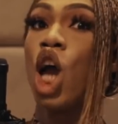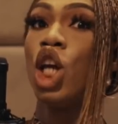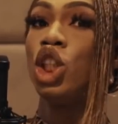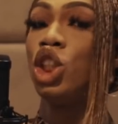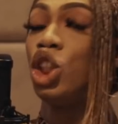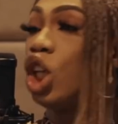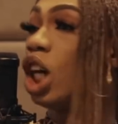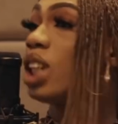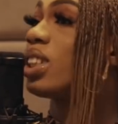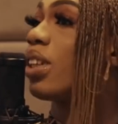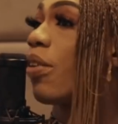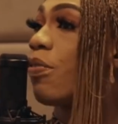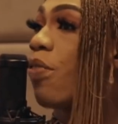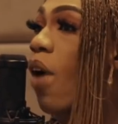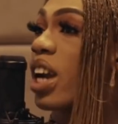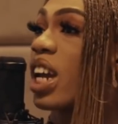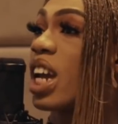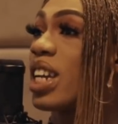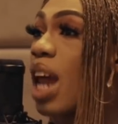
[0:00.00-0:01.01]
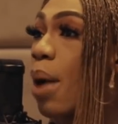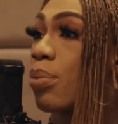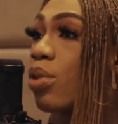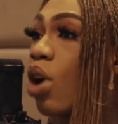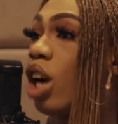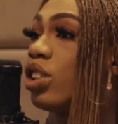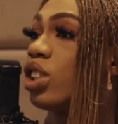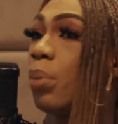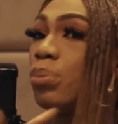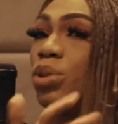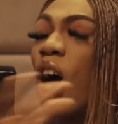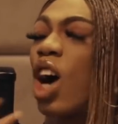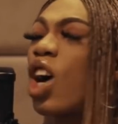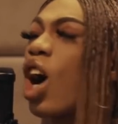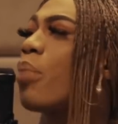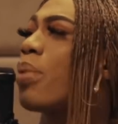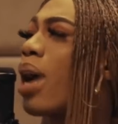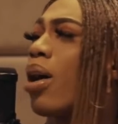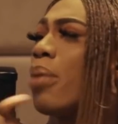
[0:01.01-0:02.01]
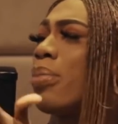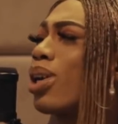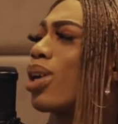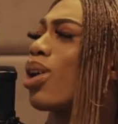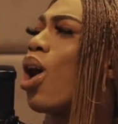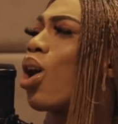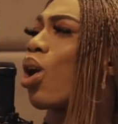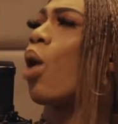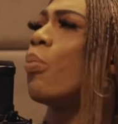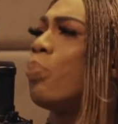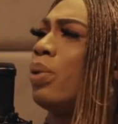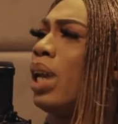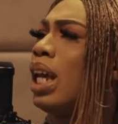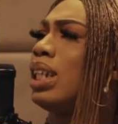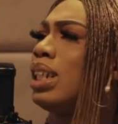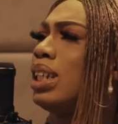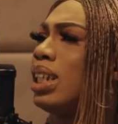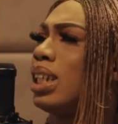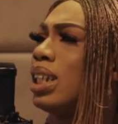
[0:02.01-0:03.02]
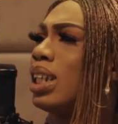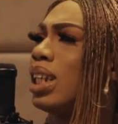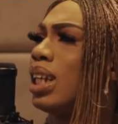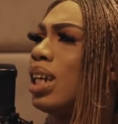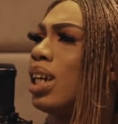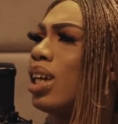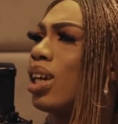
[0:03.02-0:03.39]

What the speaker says: Use the fucking damn condom. Don't come here complaining.